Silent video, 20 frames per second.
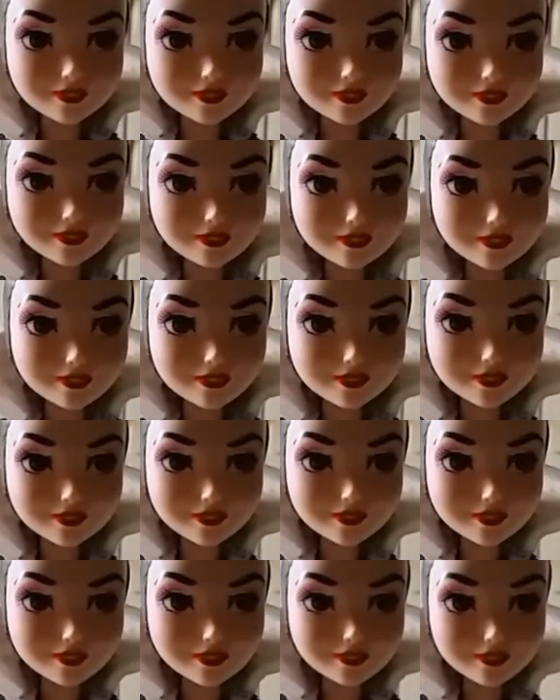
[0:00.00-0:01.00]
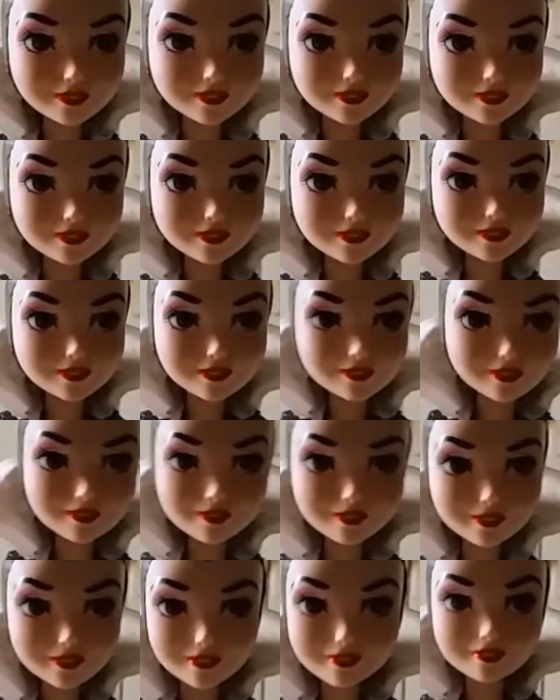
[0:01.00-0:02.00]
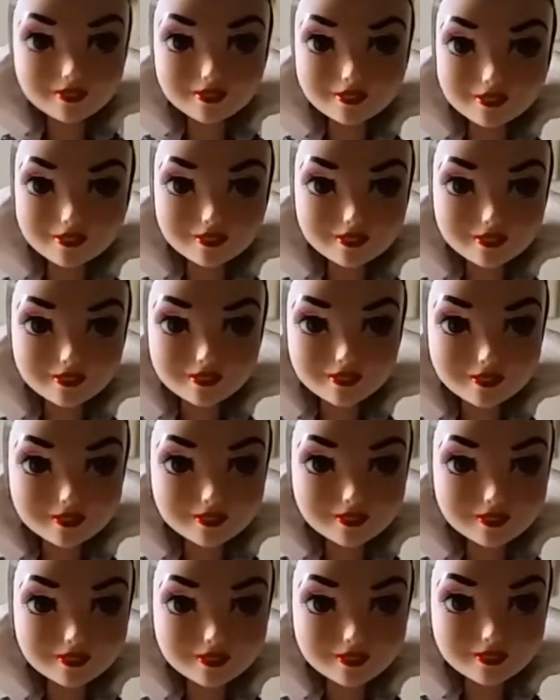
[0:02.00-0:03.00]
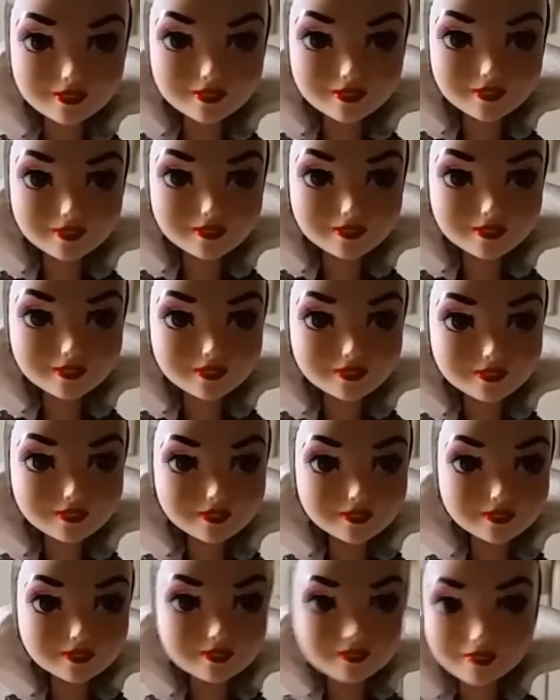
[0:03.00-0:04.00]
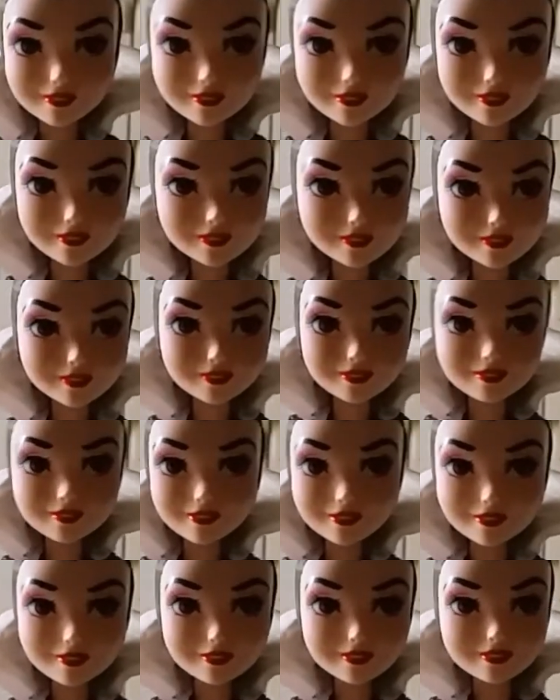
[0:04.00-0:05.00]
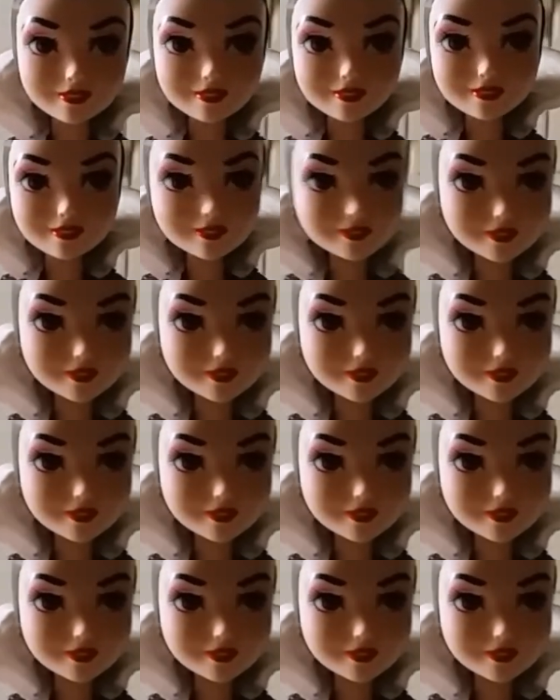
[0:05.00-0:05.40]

that's my tutorial, I guess, basically, of my custom evil queen doll.